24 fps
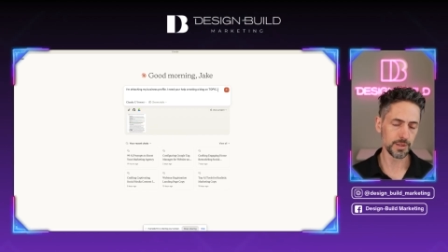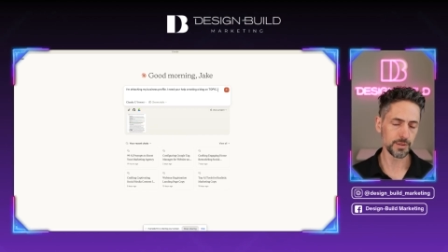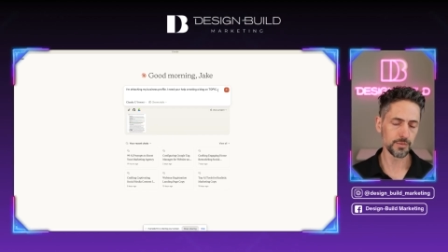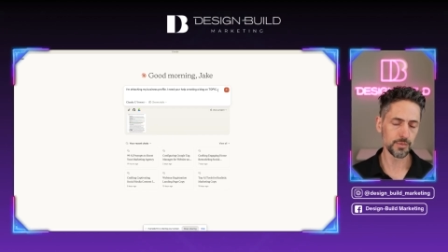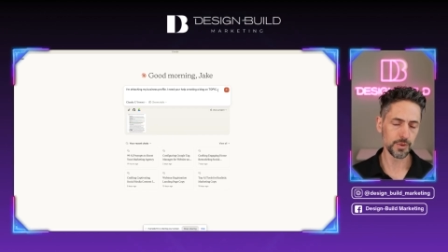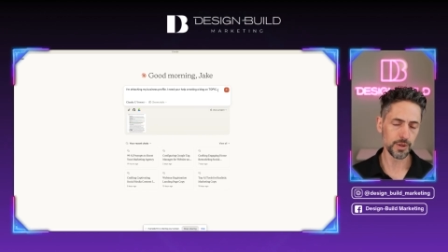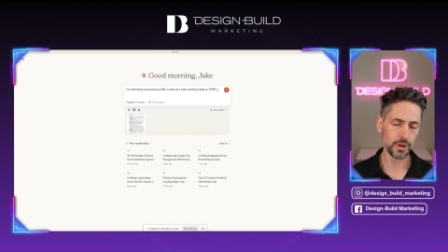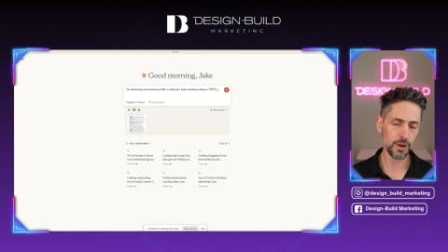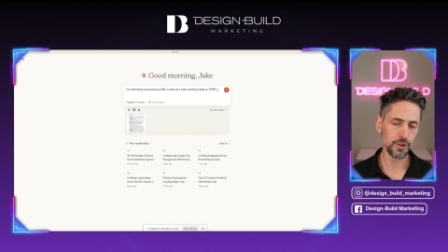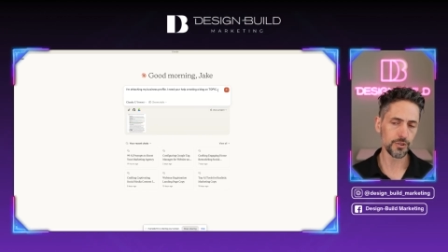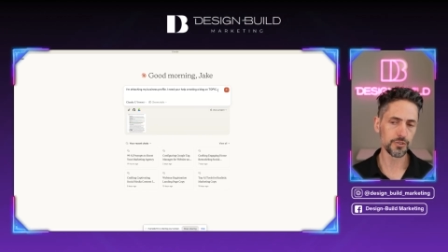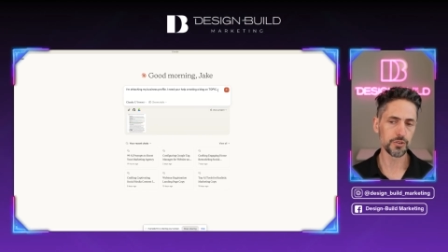
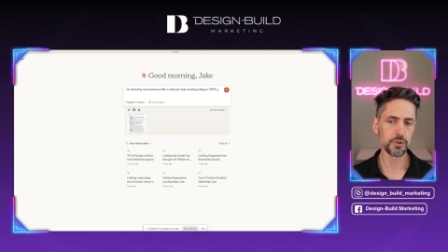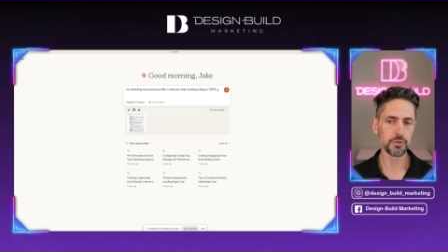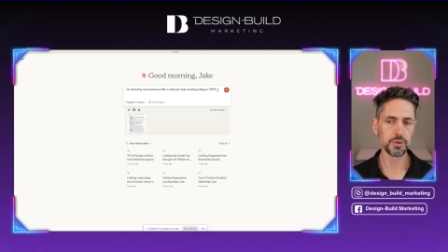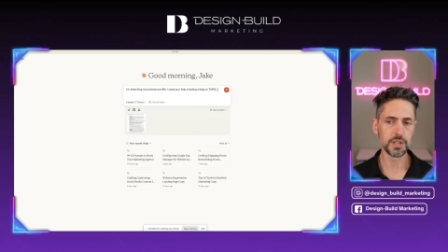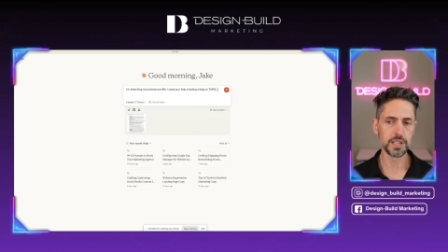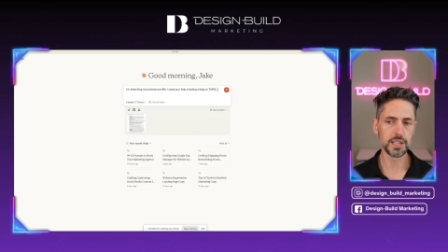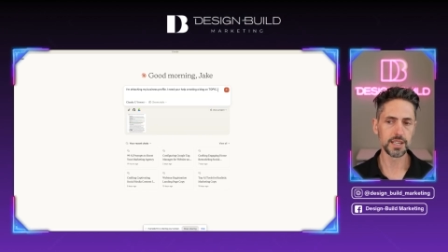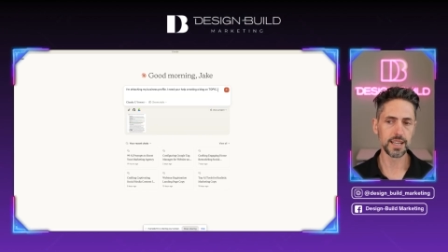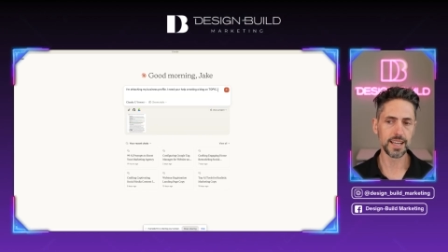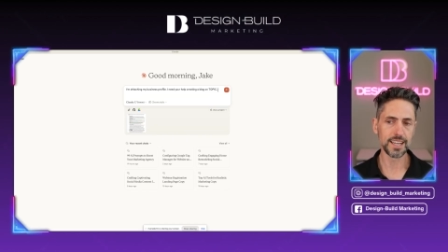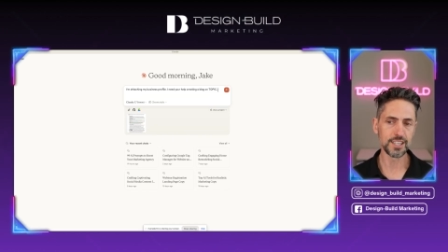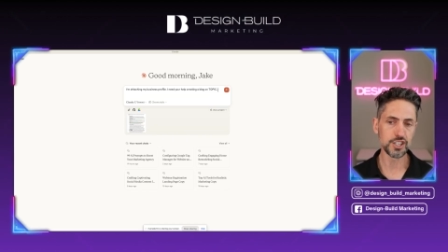we also
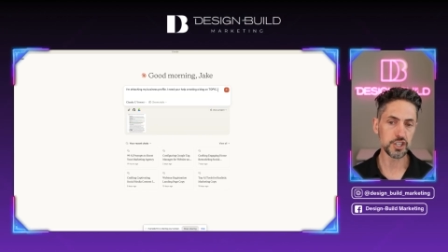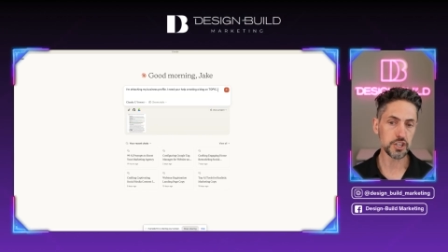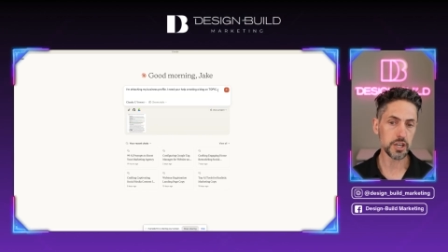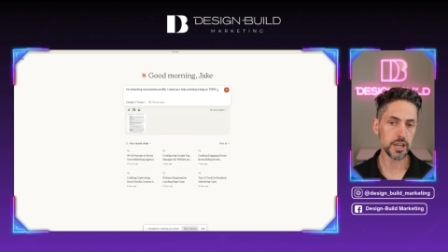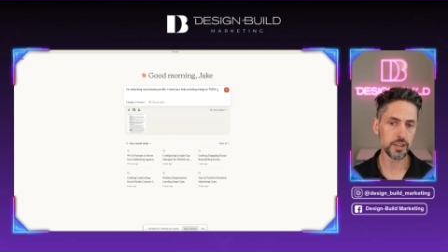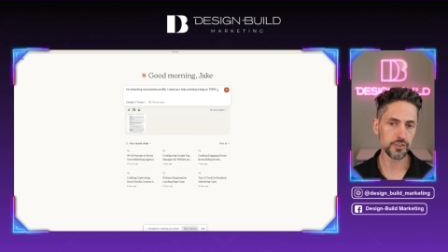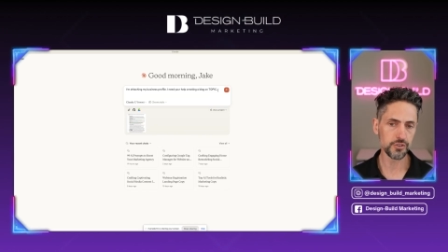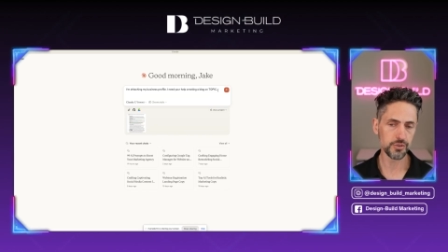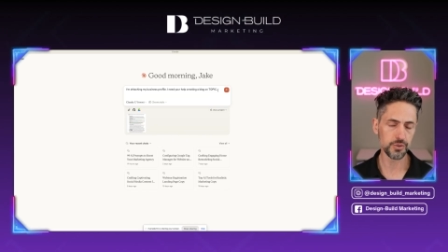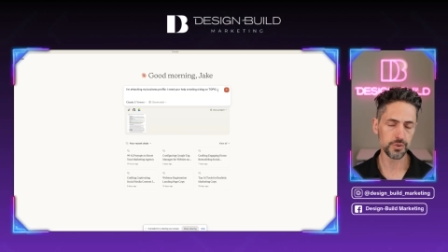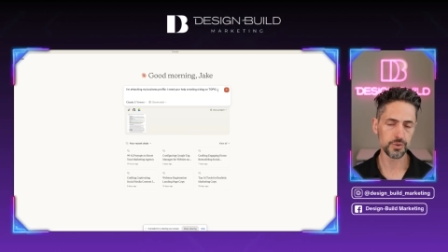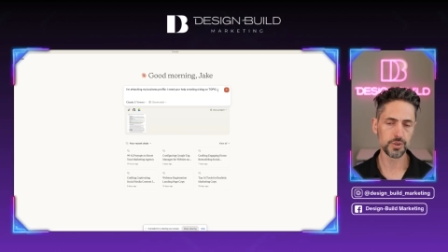need
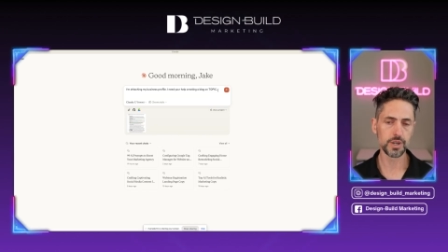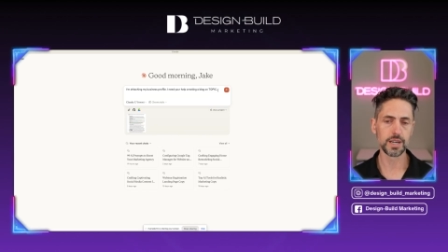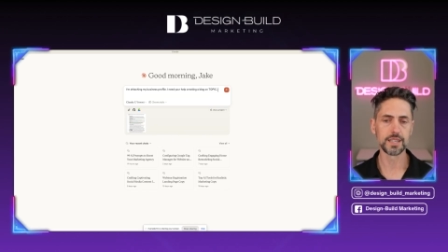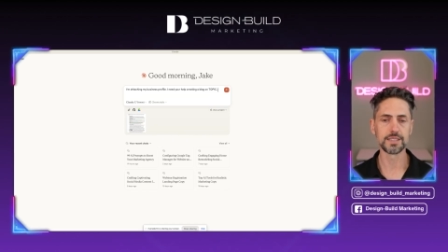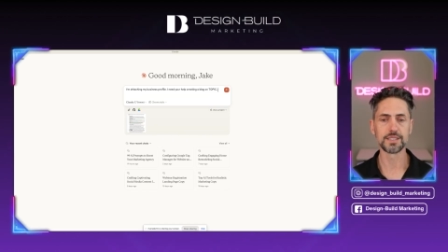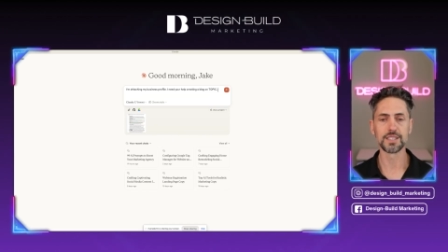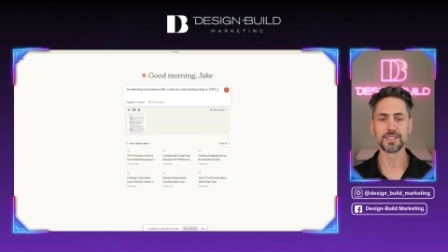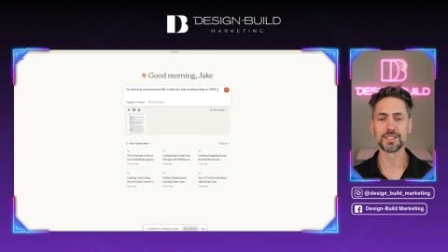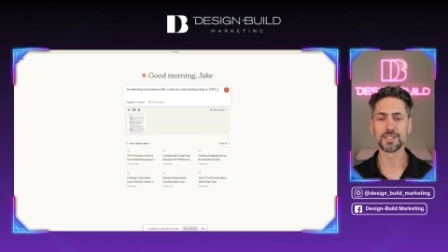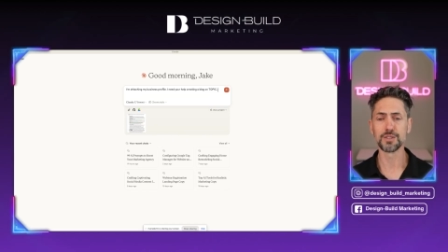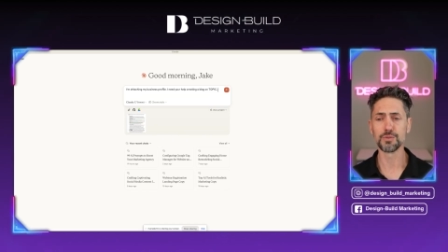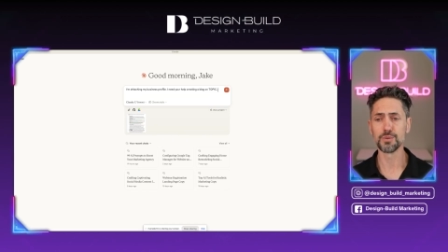educational
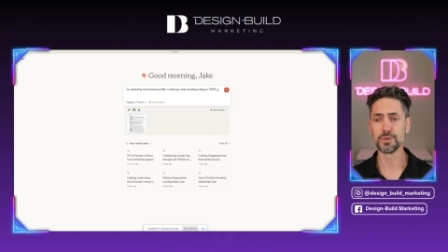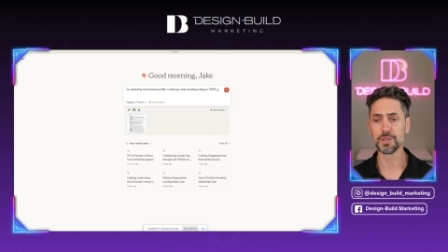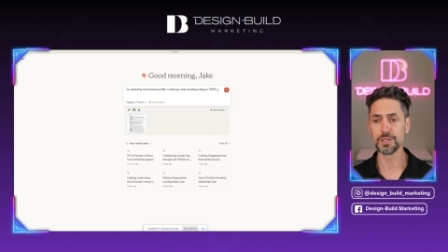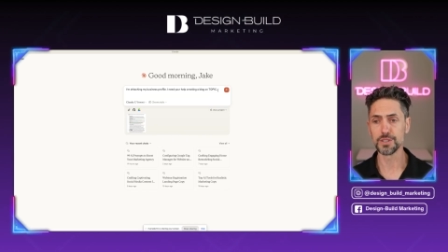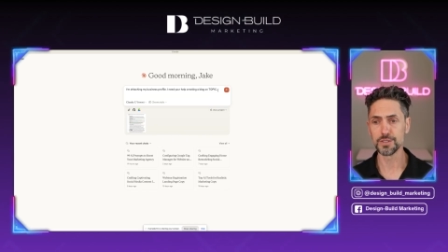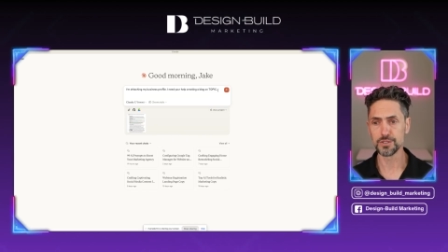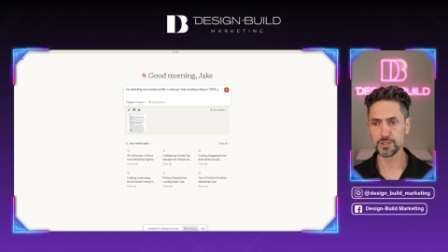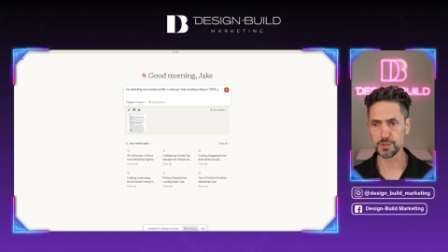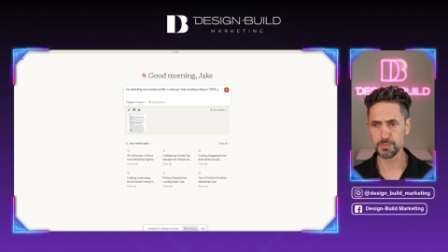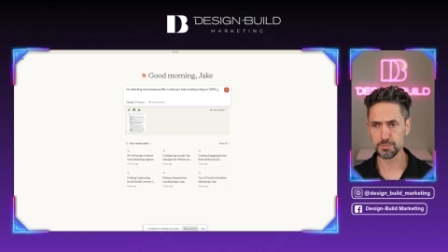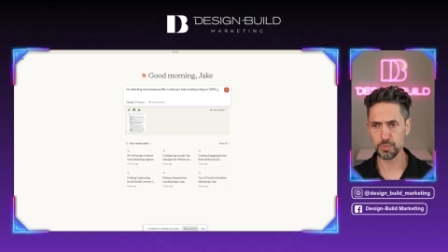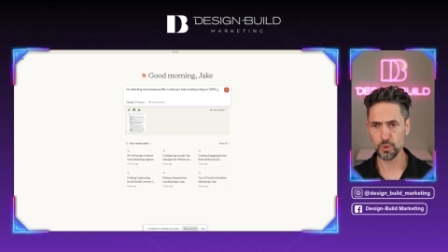content that really
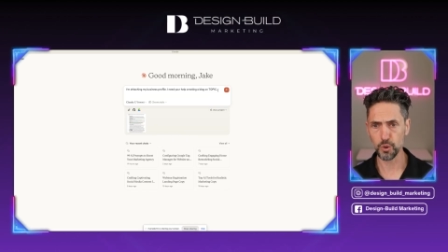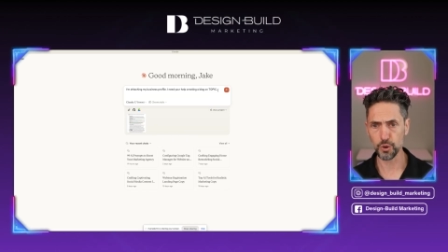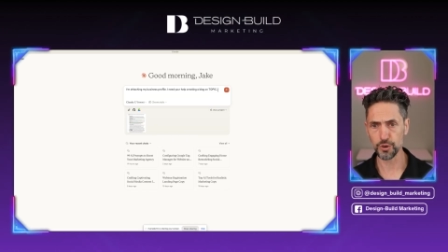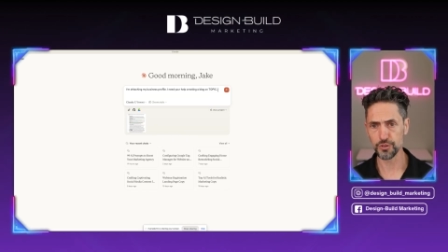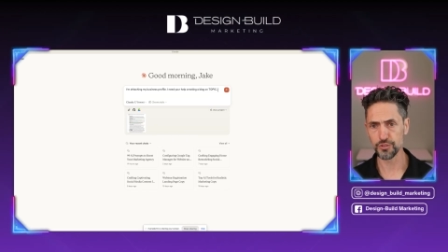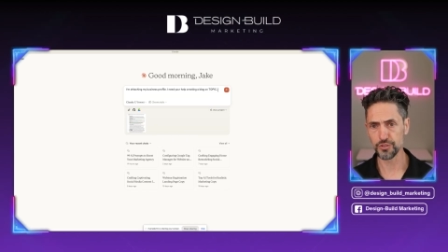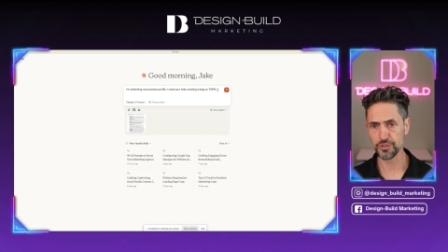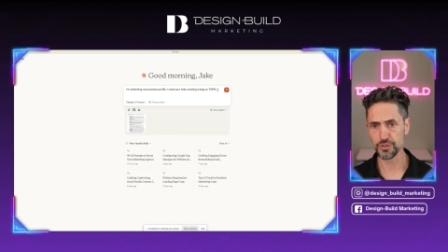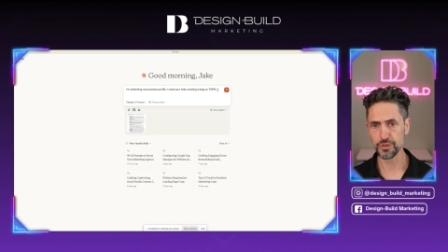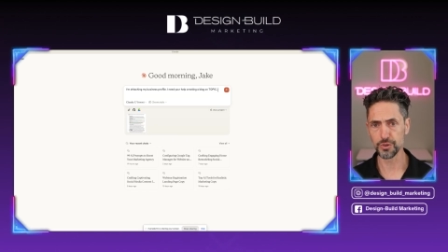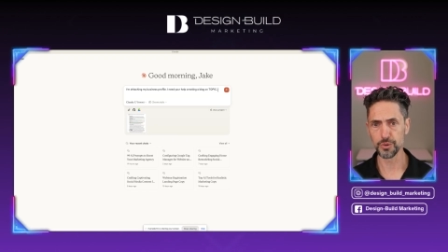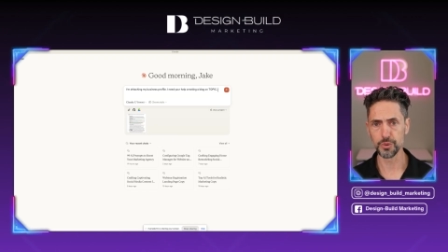
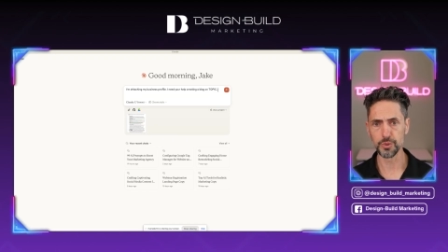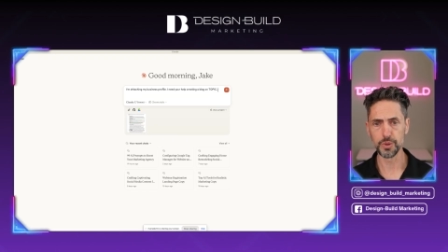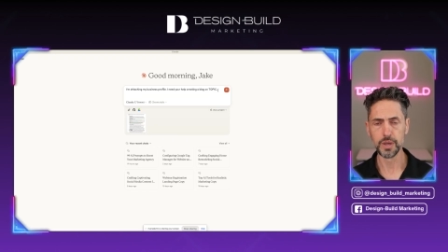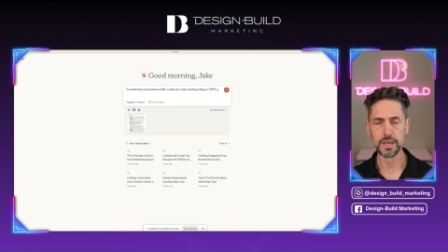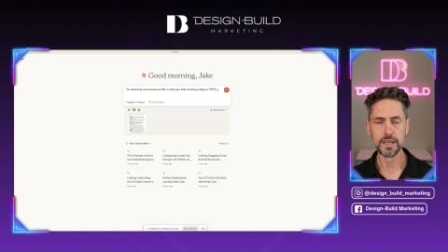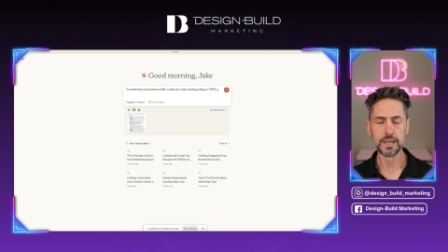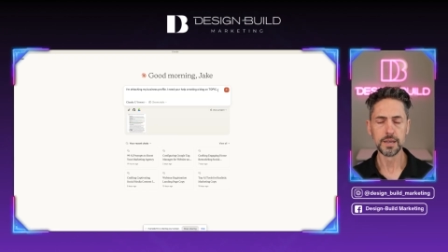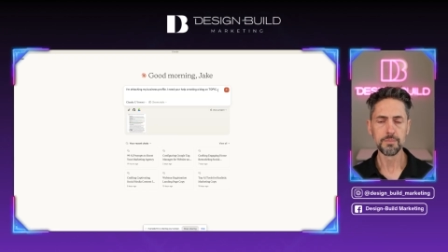supports you